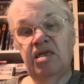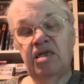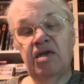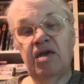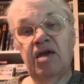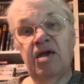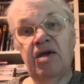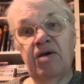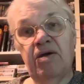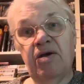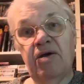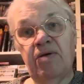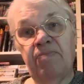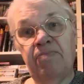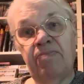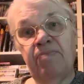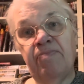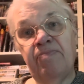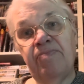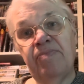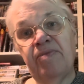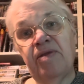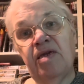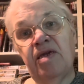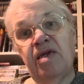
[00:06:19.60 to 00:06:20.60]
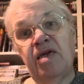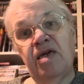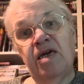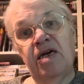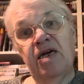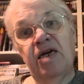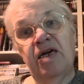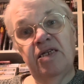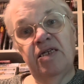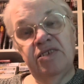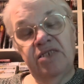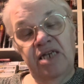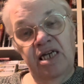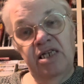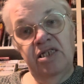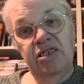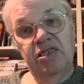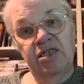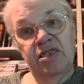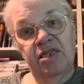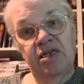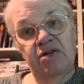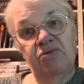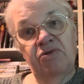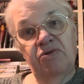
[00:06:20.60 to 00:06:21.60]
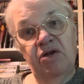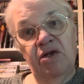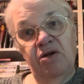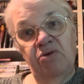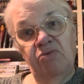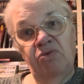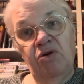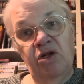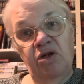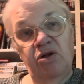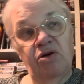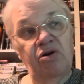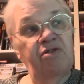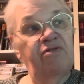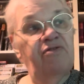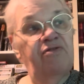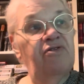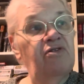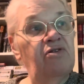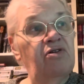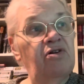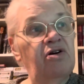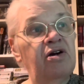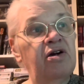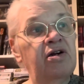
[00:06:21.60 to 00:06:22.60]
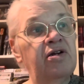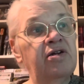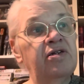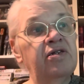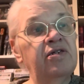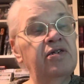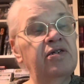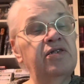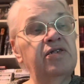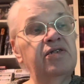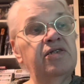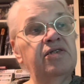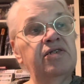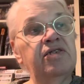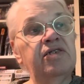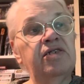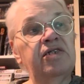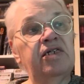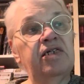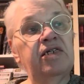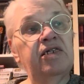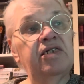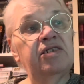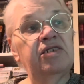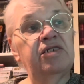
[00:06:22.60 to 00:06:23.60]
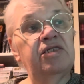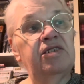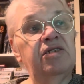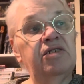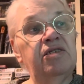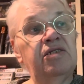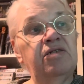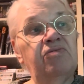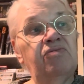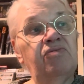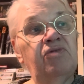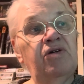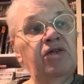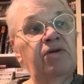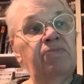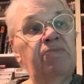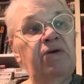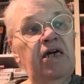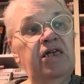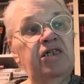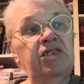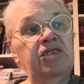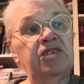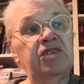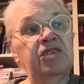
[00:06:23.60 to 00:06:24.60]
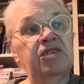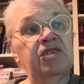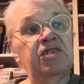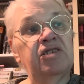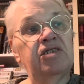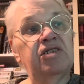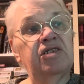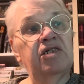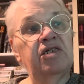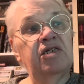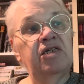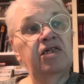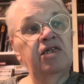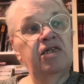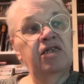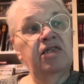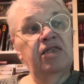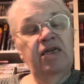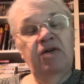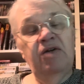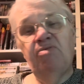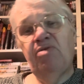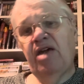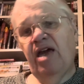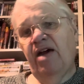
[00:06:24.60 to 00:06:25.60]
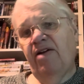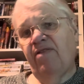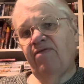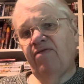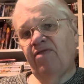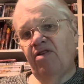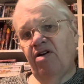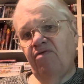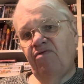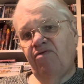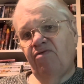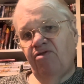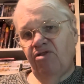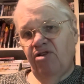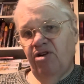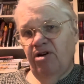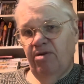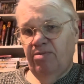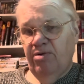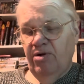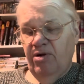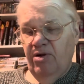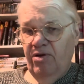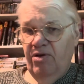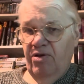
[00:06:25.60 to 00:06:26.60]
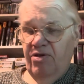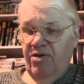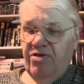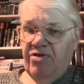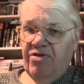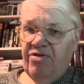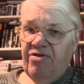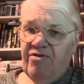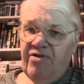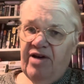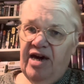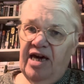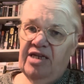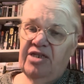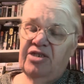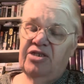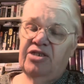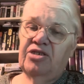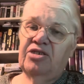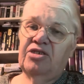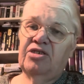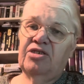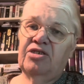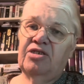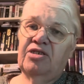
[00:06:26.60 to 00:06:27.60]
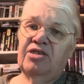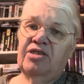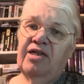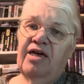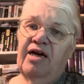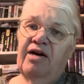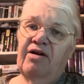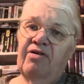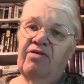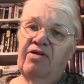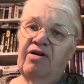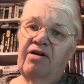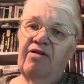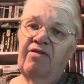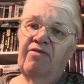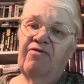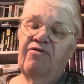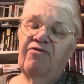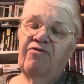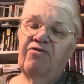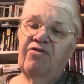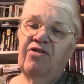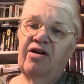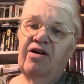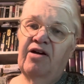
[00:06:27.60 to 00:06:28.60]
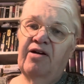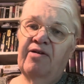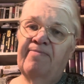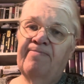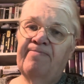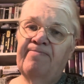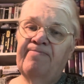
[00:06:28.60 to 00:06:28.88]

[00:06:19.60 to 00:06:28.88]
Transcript: a, a, a, danger that we, we look for uh, with the patients then we have verbal threats now if uh,